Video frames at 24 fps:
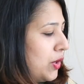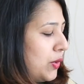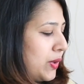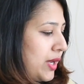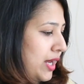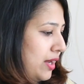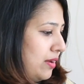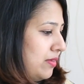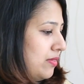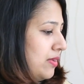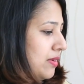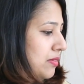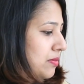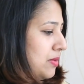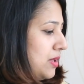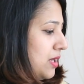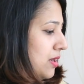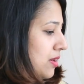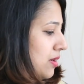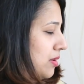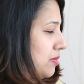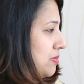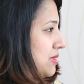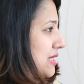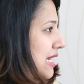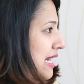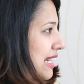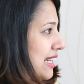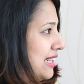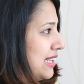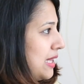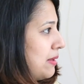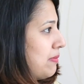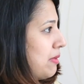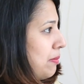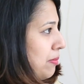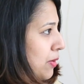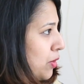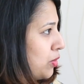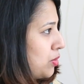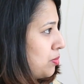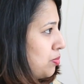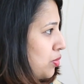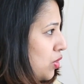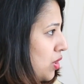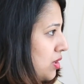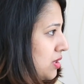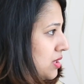okay, telling them
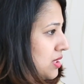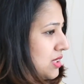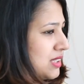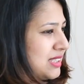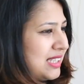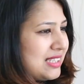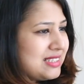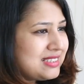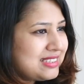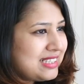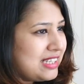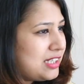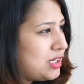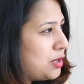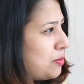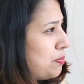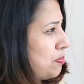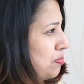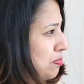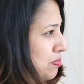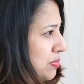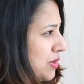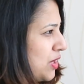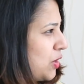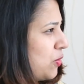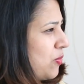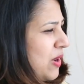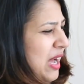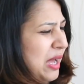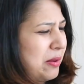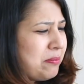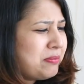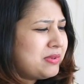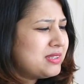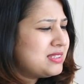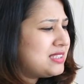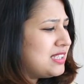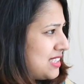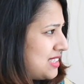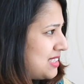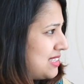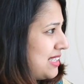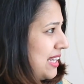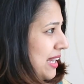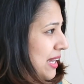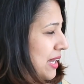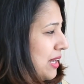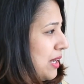about product and set up requirement,
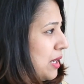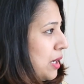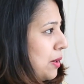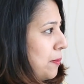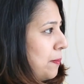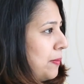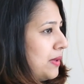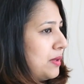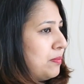that's there.